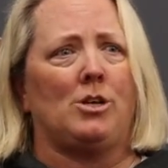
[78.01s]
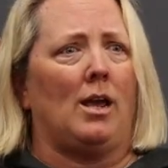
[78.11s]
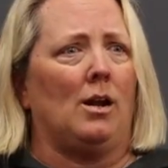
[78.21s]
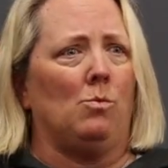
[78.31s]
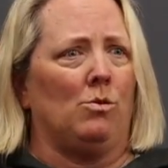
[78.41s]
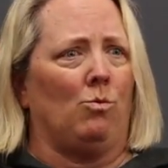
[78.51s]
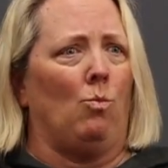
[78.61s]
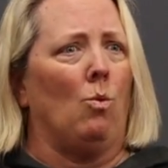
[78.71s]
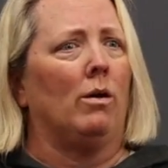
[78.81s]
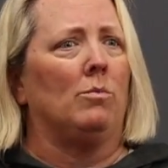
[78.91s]
Shannon with
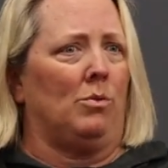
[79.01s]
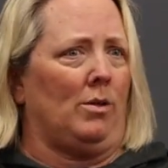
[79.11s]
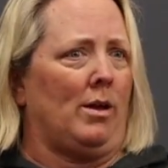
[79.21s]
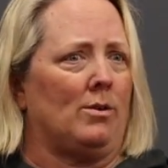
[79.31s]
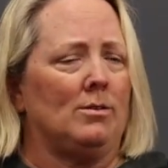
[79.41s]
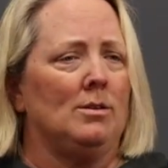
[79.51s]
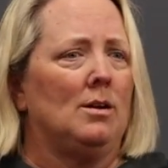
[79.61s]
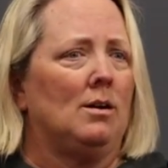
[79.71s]
one player.